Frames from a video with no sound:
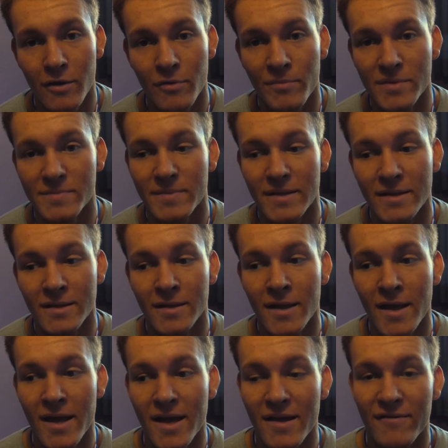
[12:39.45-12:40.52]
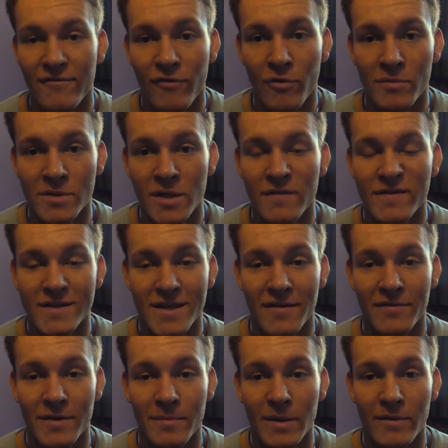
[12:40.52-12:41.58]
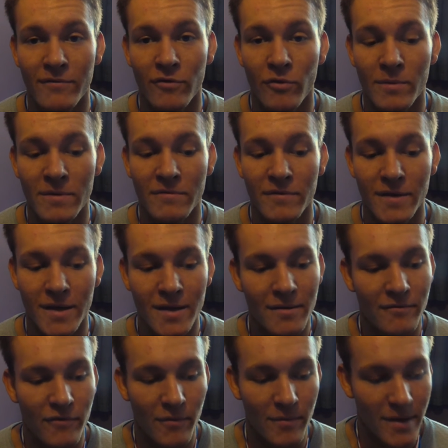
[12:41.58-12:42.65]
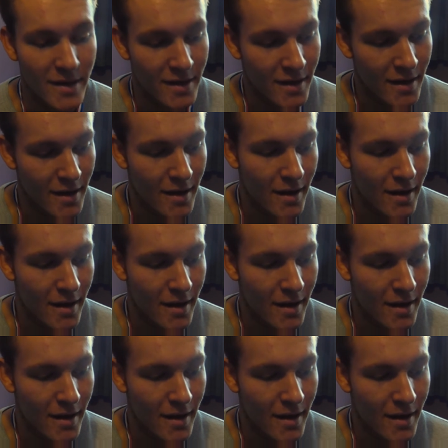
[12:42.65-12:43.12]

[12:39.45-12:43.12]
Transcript: I hope it's been informative. It's definitely been informative for me.